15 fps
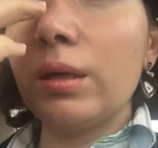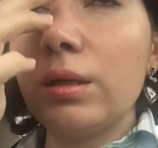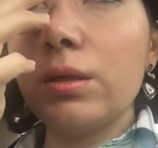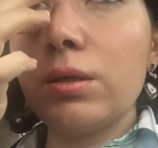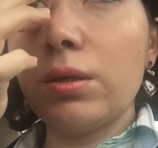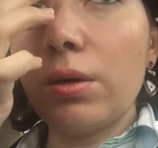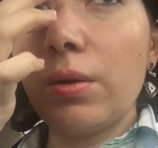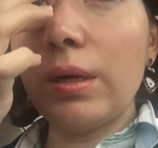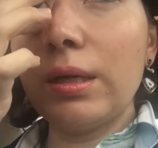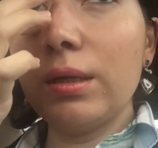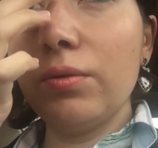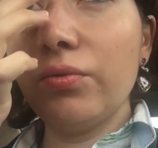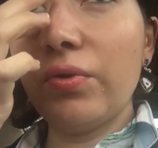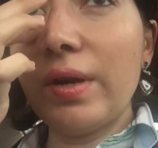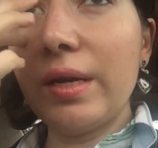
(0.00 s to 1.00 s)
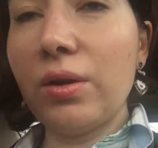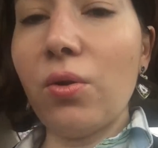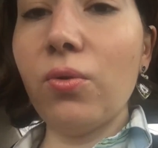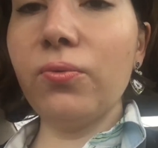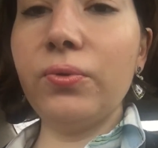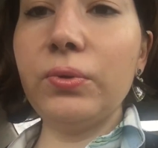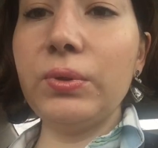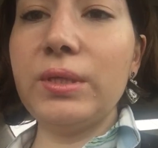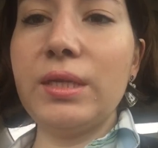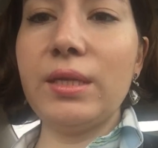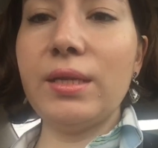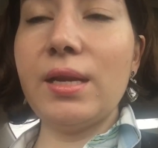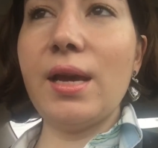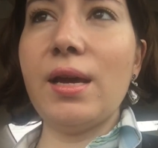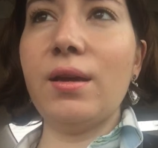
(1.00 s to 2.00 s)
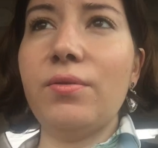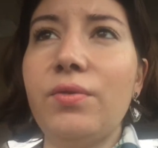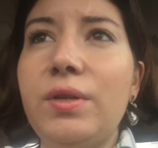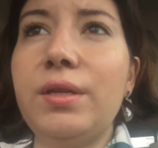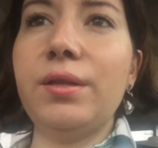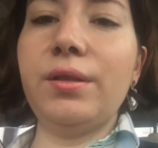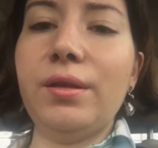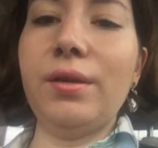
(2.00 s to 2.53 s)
So I didn't find Whole Foods didn't have anything.